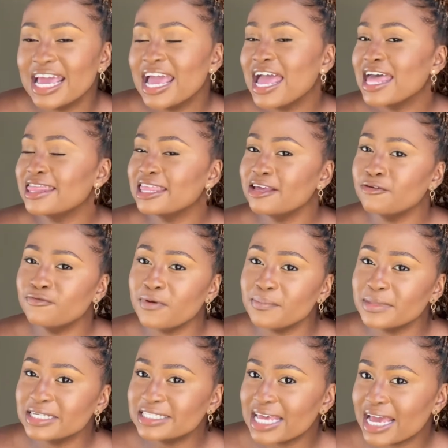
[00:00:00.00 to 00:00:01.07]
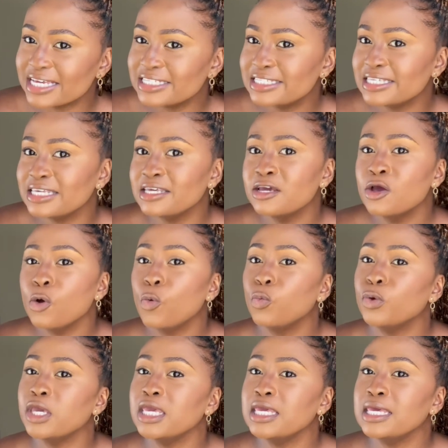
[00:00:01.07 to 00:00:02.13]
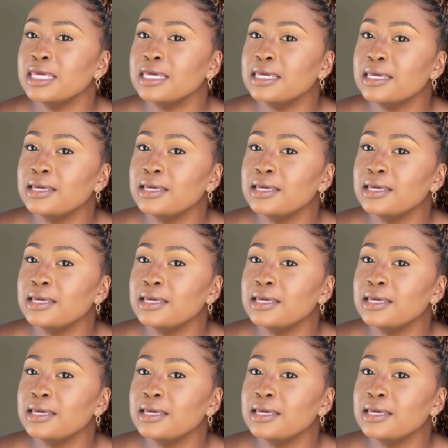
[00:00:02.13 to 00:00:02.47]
and then from the taxi we